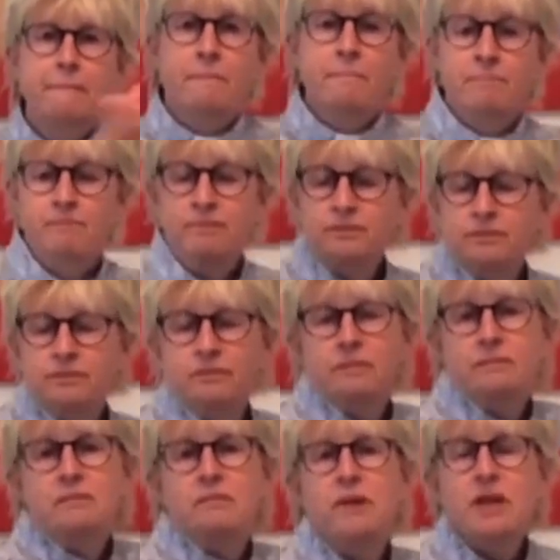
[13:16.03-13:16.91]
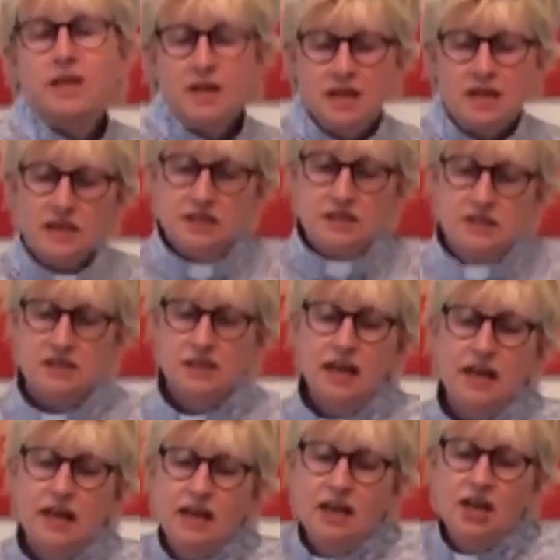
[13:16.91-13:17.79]
In the
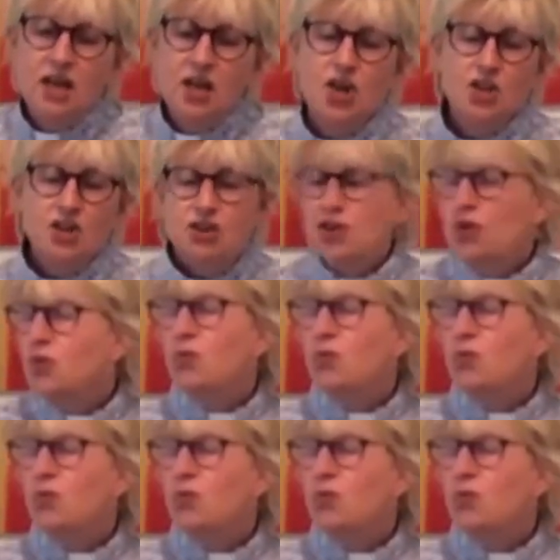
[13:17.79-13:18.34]
silence,